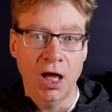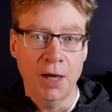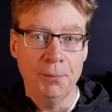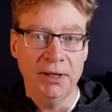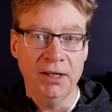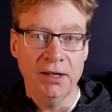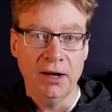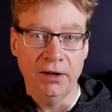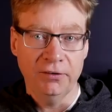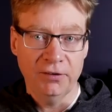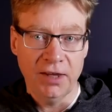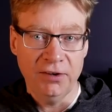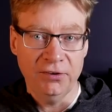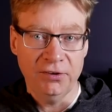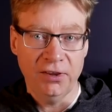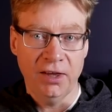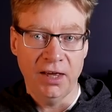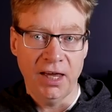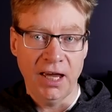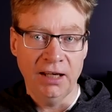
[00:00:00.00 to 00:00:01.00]
I mean,
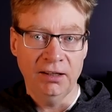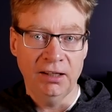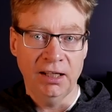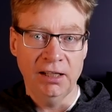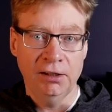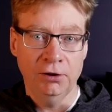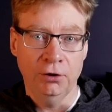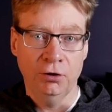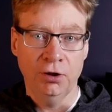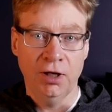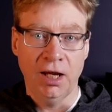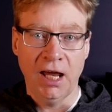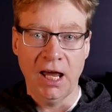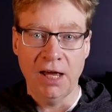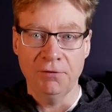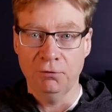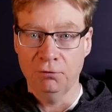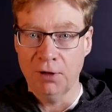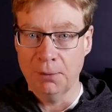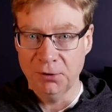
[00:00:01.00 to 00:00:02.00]
Tesla and Elon
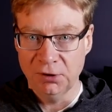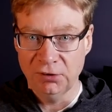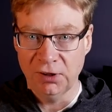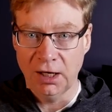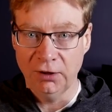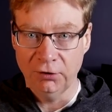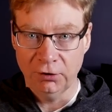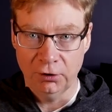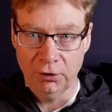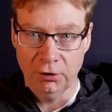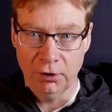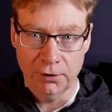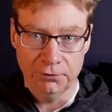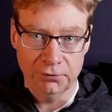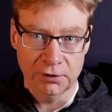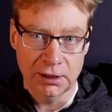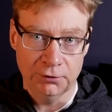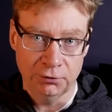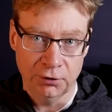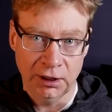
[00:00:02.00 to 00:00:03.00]
have a reputation
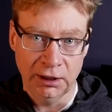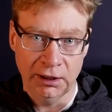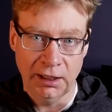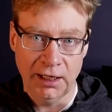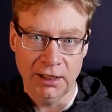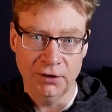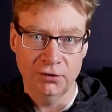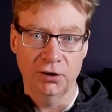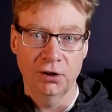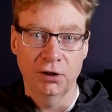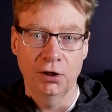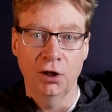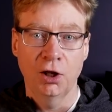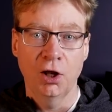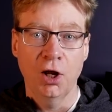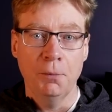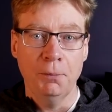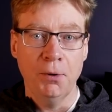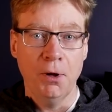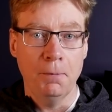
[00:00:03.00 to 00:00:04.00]
of delivering late,
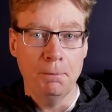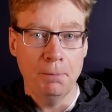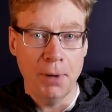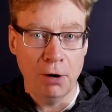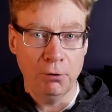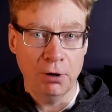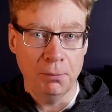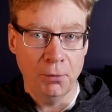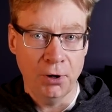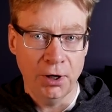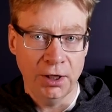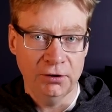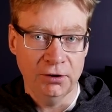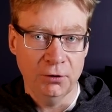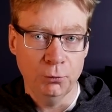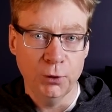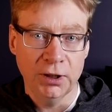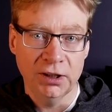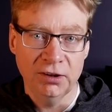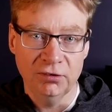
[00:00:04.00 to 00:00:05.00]
but bear in mind,
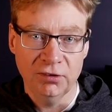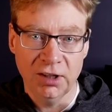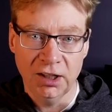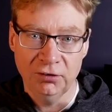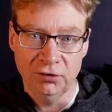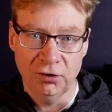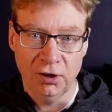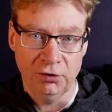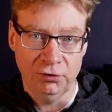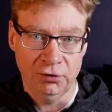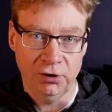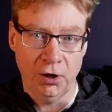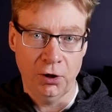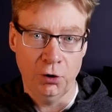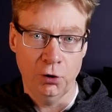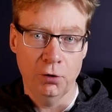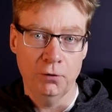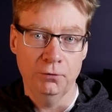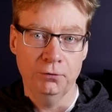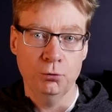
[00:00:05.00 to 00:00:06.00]
we did just
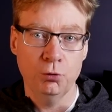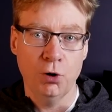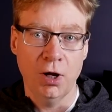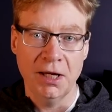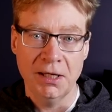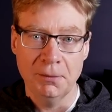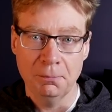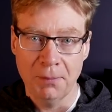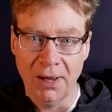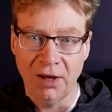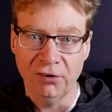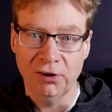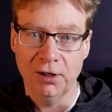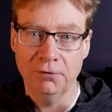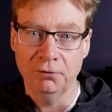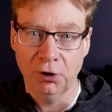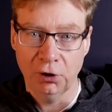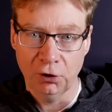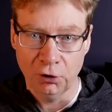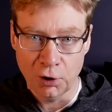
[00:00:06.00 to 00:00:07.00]
go through a
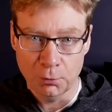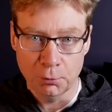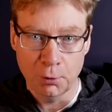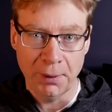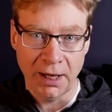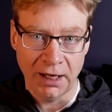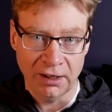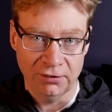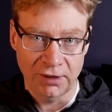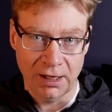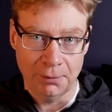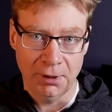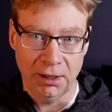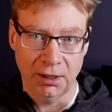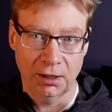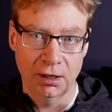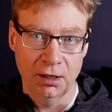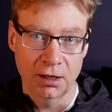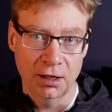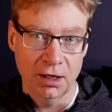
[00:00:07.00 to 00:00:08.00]
massive global
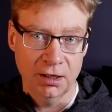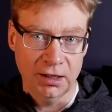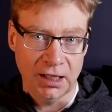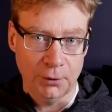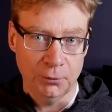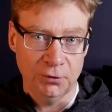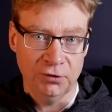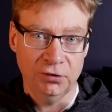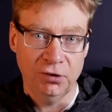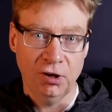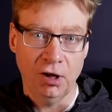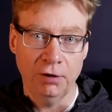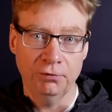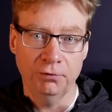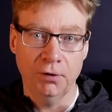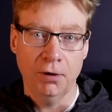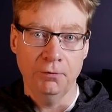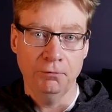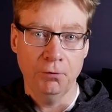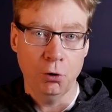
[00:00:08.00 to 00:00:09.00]
pandemic that was
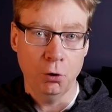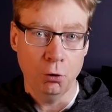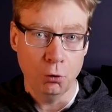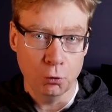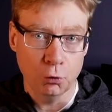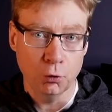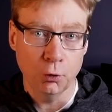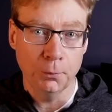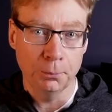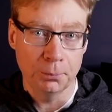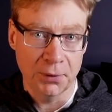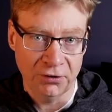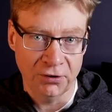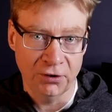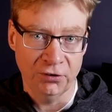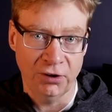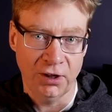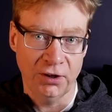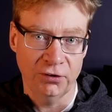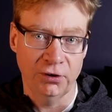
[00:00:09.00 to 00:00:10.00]
tough for all
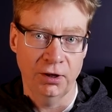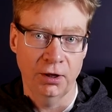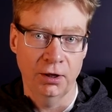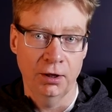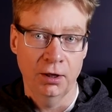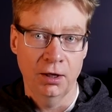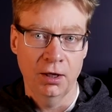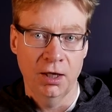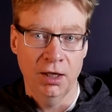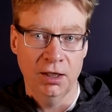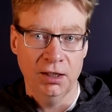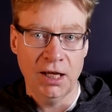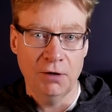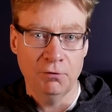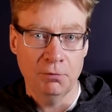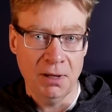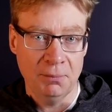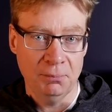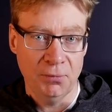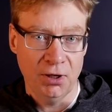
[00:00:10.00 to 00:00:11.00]
businesses.
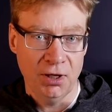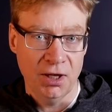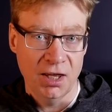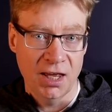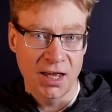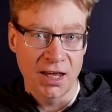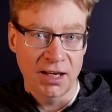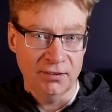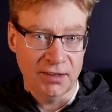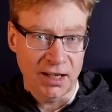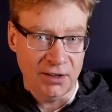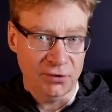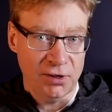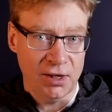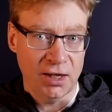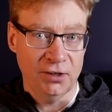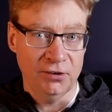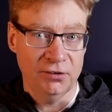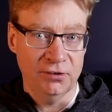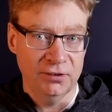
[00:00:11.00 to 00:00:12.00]
Yet remember, Tesla